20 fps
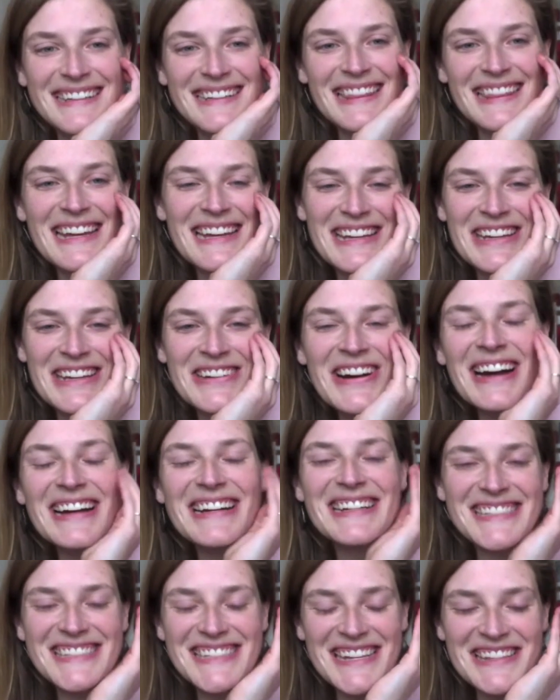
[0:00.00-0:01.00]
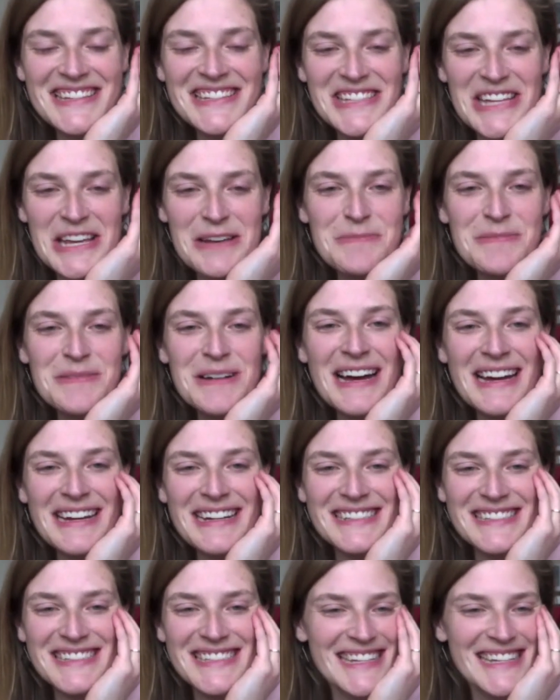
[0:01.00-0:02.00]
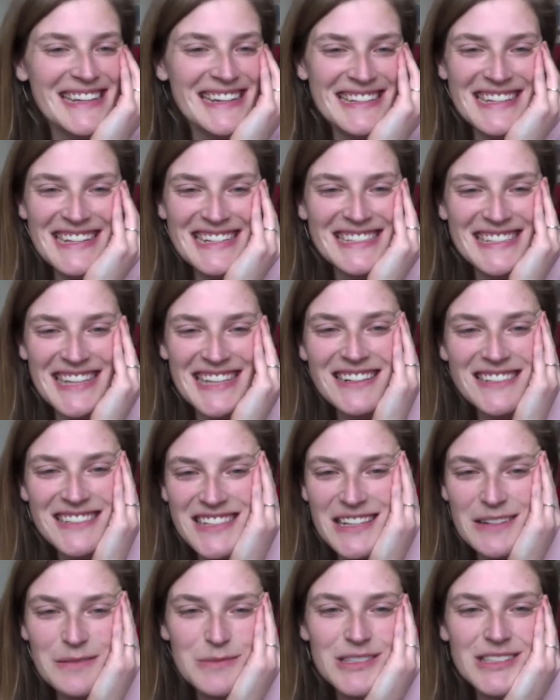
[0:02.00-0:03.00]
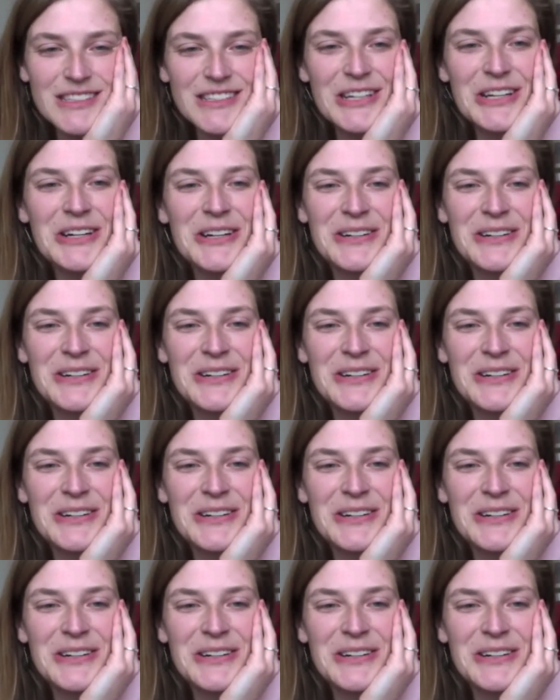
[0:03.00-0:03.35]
Thank you. I can say the same. I can say the exact same to you.